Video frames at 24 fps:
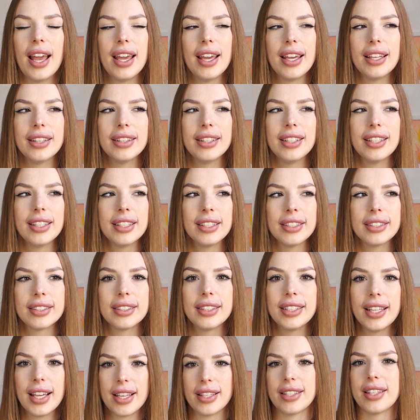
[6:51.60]
And
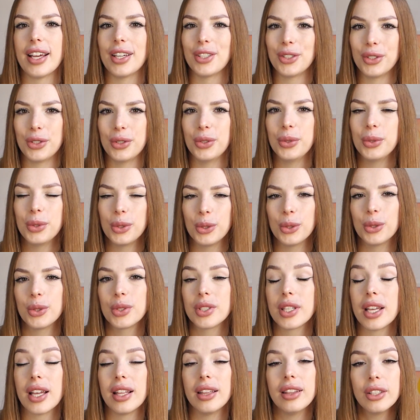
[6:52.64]
yes, I do
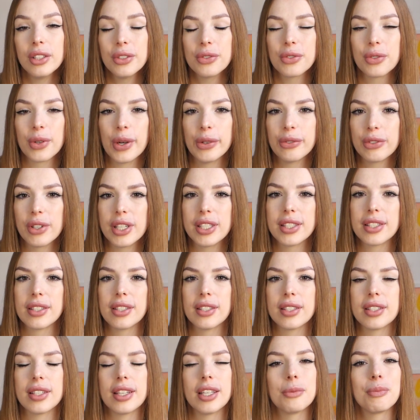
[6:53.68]
use a lot of
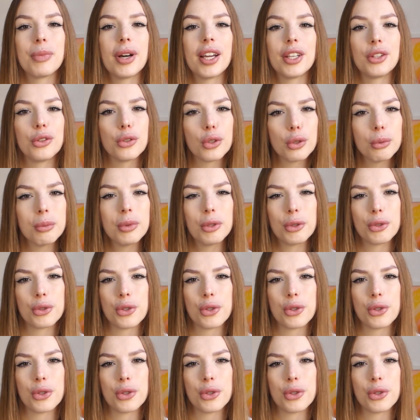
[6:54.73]
references in my normal